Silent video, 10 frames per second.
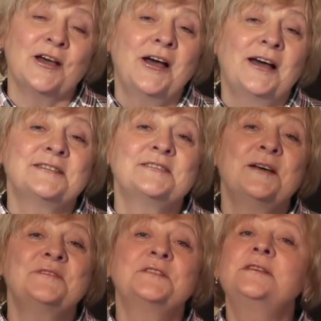If it's
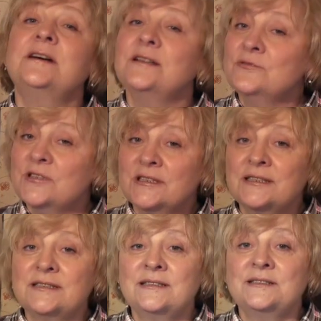seriously true, a
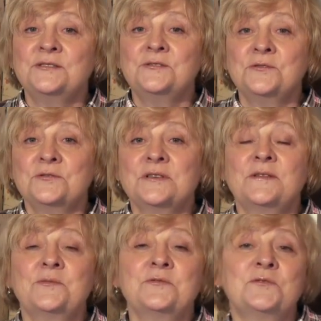person who wants to
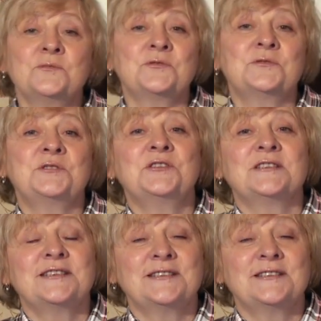move to divine